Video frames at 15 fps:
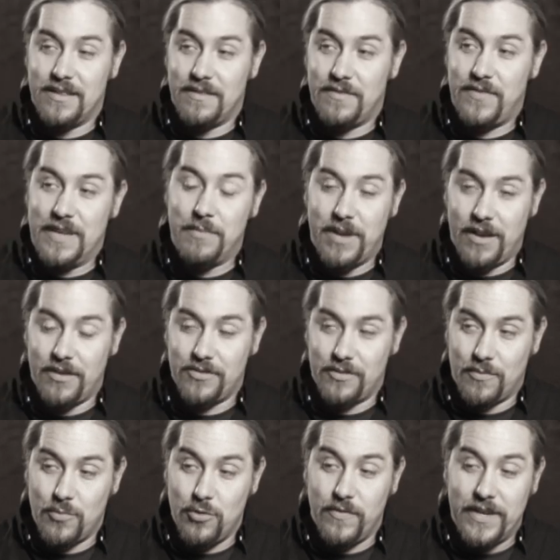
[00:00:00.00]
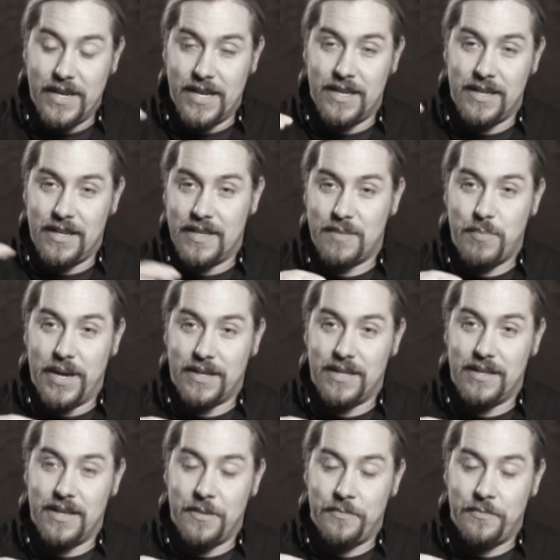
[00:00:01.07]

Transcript: and the females are moving in and inspecting